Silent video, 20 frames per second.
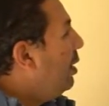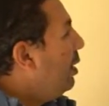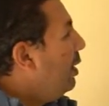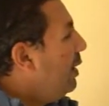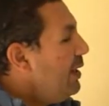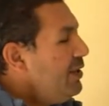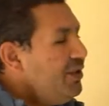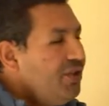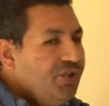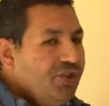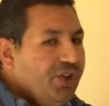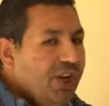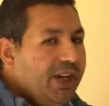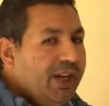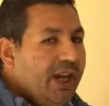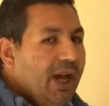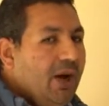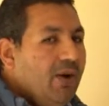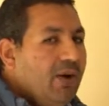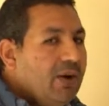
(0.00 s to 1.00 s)
Let's
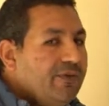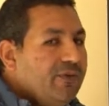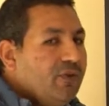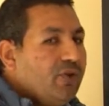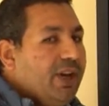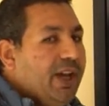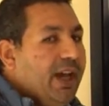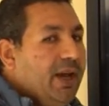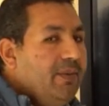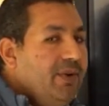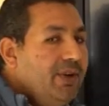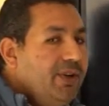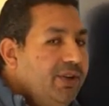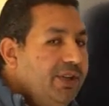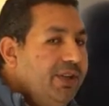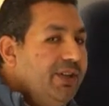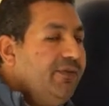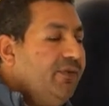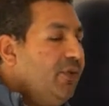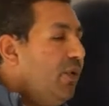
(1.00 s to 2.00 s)
check our
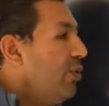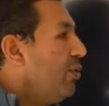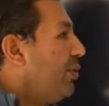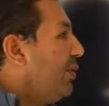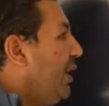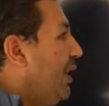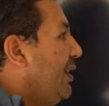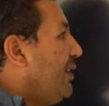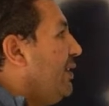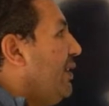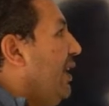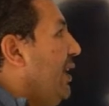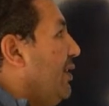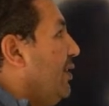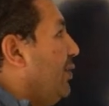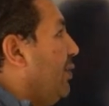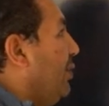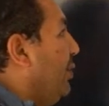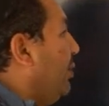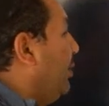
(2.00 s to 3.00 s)
vocabulary for this
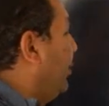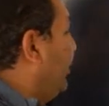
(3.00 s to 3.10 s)
lesson.